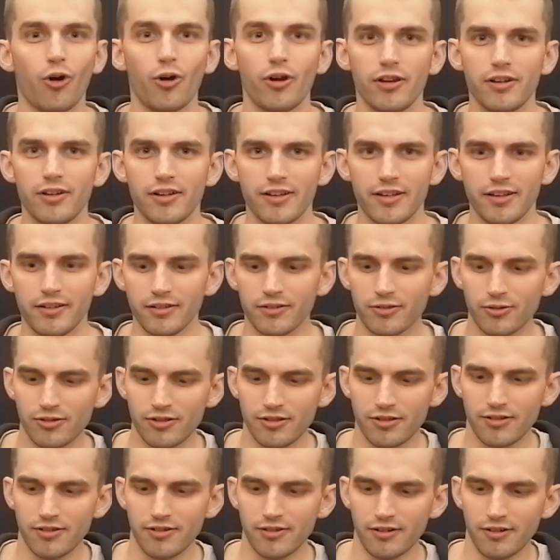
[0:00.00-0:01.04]
oil into
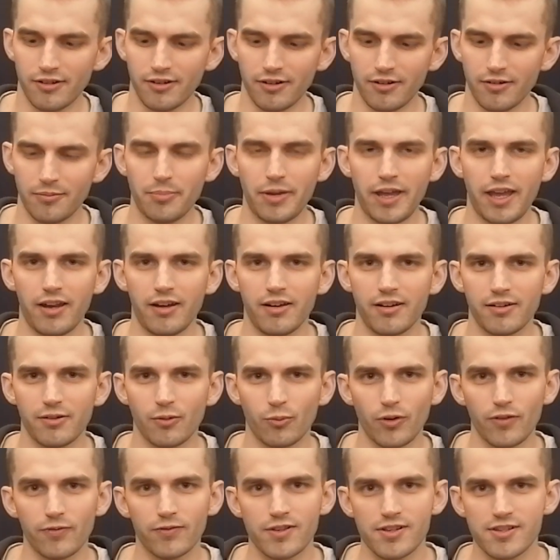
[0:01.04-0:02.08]
the pan
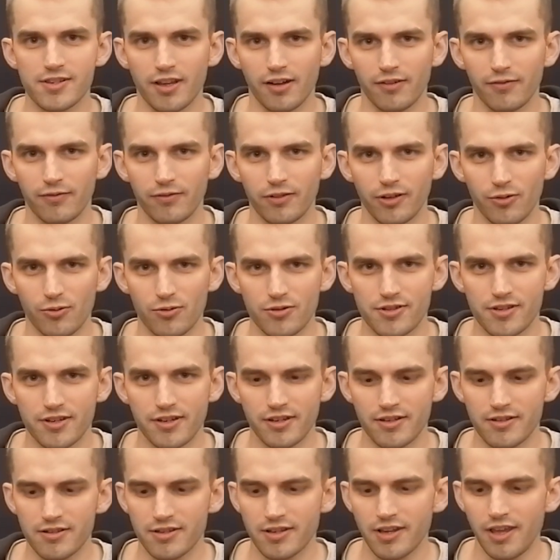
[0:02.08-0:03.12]
with the sunflower
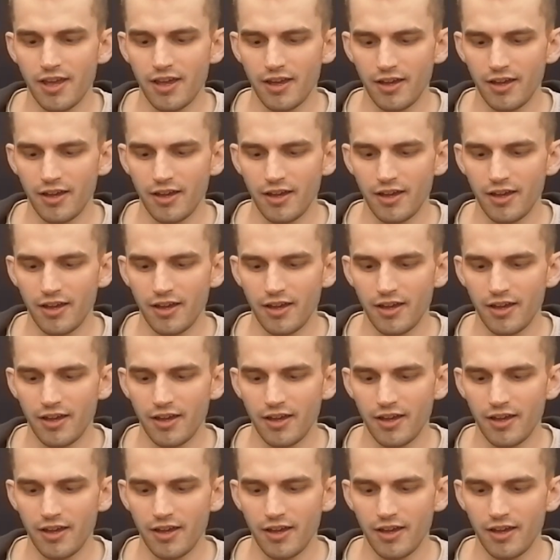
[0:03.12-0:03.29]
seeds.